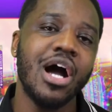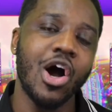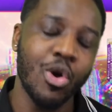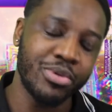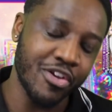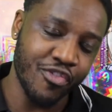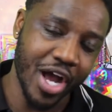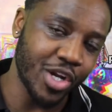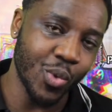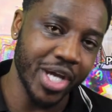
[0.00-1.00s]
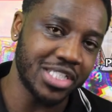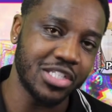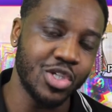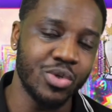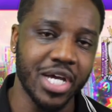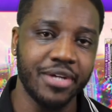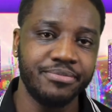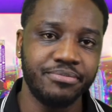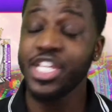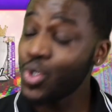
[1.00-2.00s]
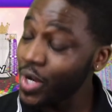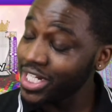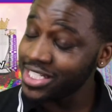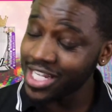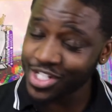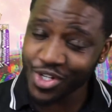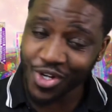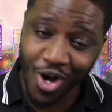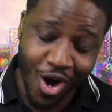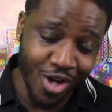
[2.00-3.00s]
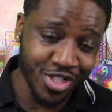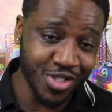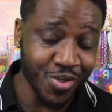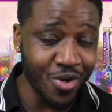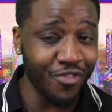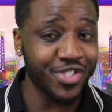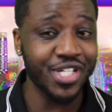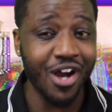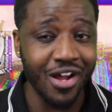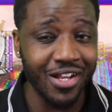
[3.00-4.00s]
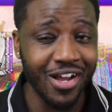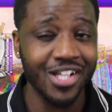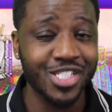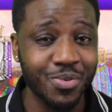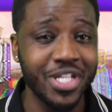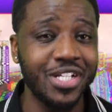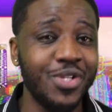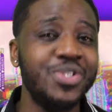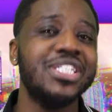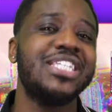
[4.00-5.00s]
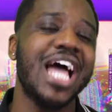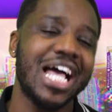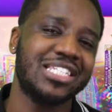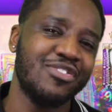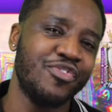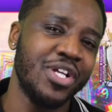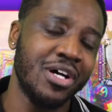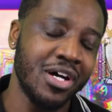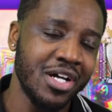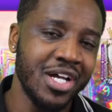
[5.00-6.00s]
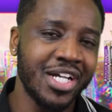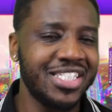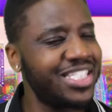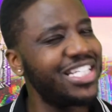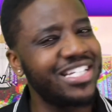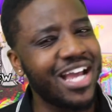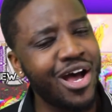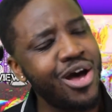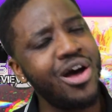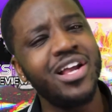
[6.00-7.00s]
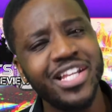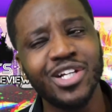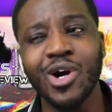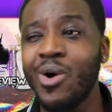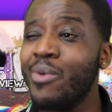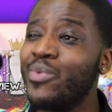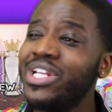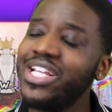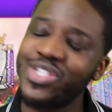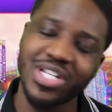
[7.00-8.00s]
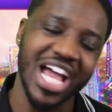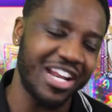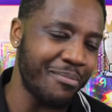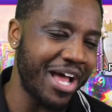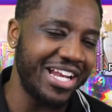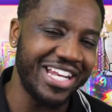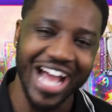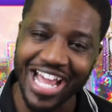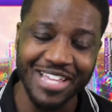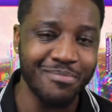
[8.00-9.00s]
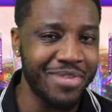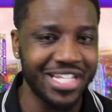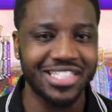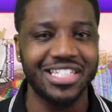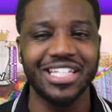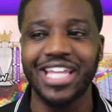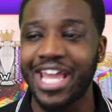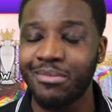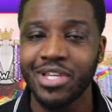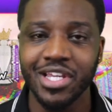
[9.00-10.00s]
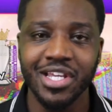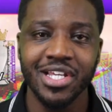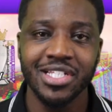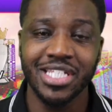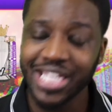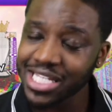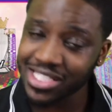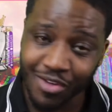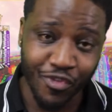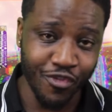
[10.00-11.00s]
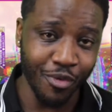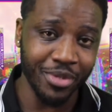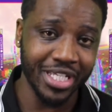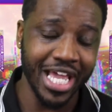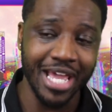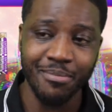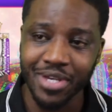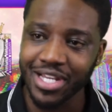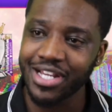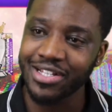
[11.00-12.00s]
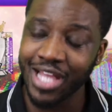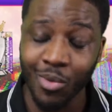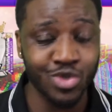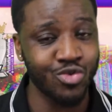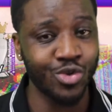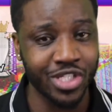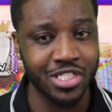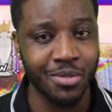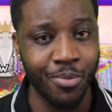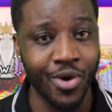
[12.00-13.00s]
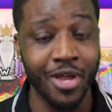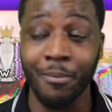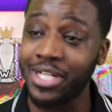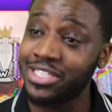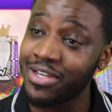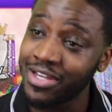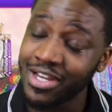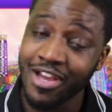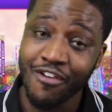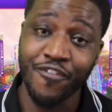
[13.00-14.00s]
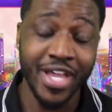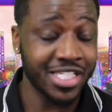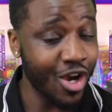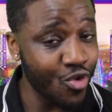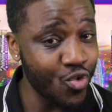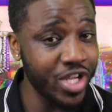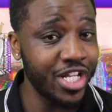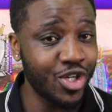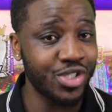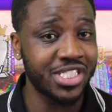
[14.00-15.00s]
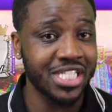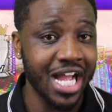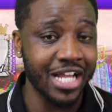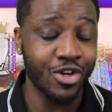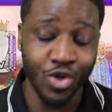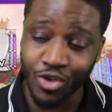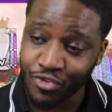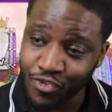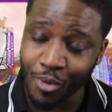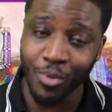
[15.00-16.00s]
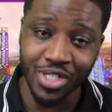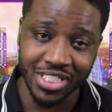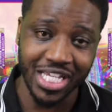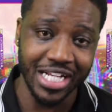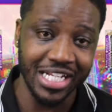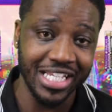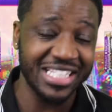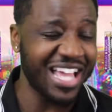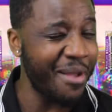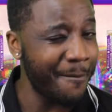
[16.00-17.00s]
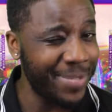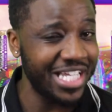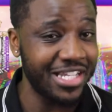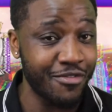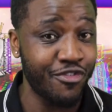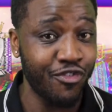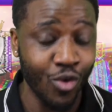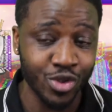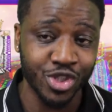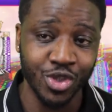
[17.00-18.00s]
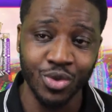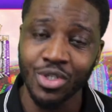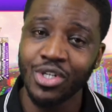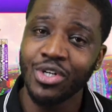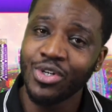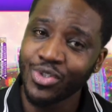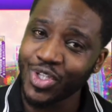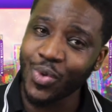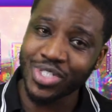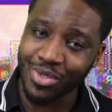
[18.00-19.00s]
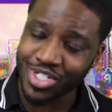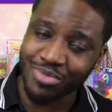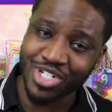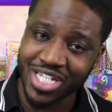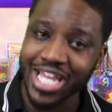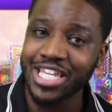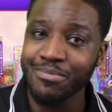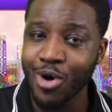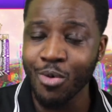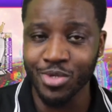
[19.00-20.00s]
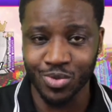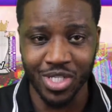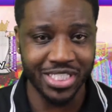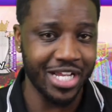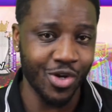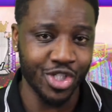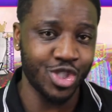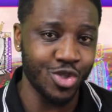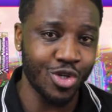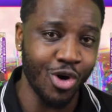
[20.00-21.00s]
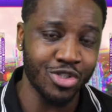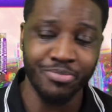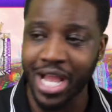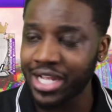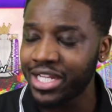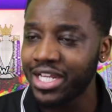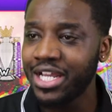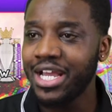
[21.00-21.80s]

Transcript: I hope they find a way to do that. And just quickly touching on Arsenal, obviously last week losing to Aston Villa, conceding that early goal, and we literally had about 90 minutes of the game. To get something from the game, that was real disappointing, but to face a really good side, a good footballing side in Leeds, and beating them 4-2, although there were some shaky moments once they got the 2 goals back,